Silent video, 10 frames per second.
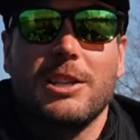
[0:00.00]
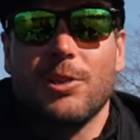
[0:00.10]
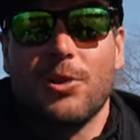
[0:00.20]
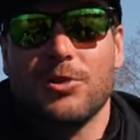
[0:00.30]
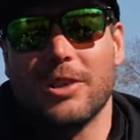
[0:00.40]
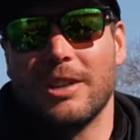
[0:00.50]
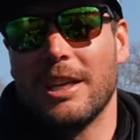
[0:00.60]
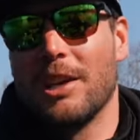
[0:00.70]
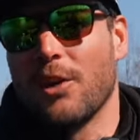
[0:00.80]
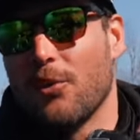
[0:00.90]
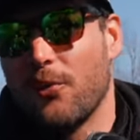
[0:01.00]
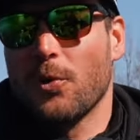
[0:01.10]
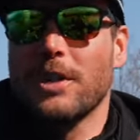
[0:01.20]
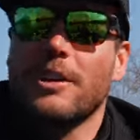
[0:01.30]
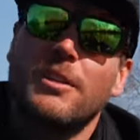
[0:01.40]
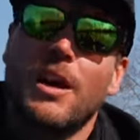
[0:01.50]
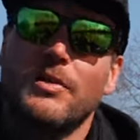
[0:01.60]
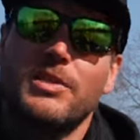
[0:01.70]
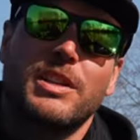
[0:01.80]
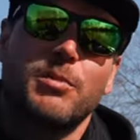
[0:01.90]
is launching the fourteen and a
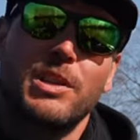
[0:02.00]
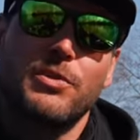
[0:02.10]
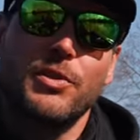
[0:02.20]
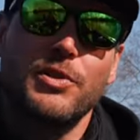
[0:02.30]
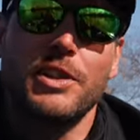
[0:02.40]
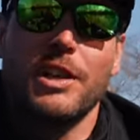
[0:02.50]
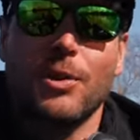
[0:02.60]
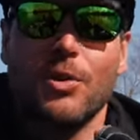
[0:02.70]
half centimeter version and